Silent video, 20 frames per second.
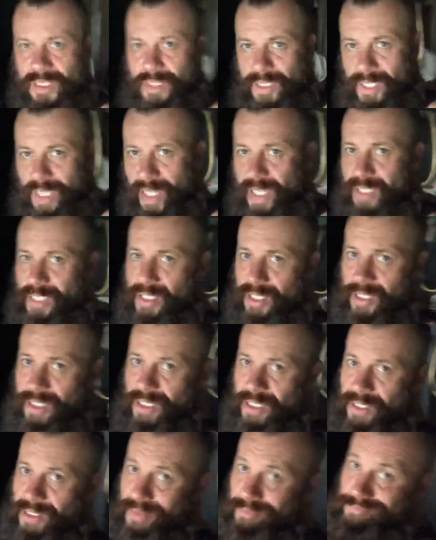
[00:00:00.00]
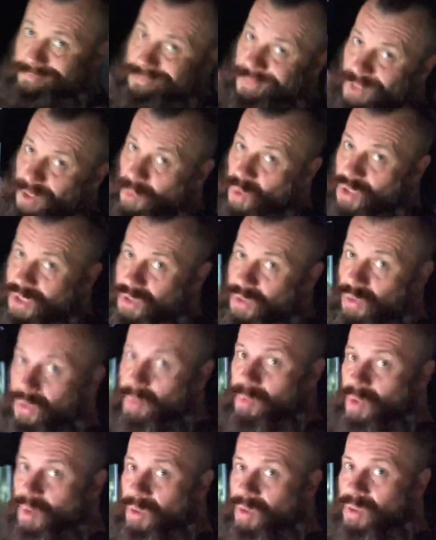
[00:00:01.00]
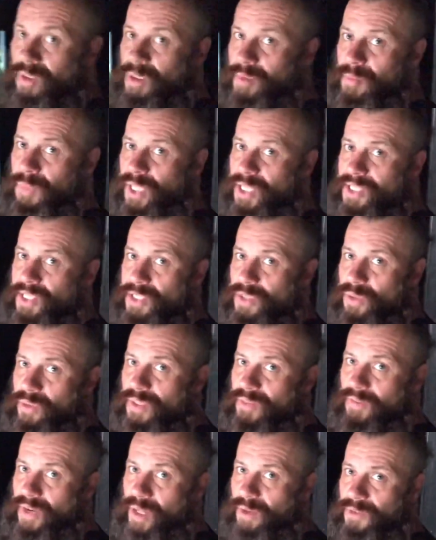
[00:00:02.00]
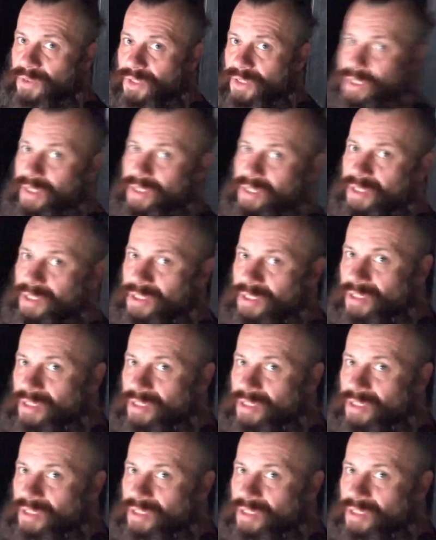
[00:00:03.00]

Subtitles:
get the most suitable place to live out their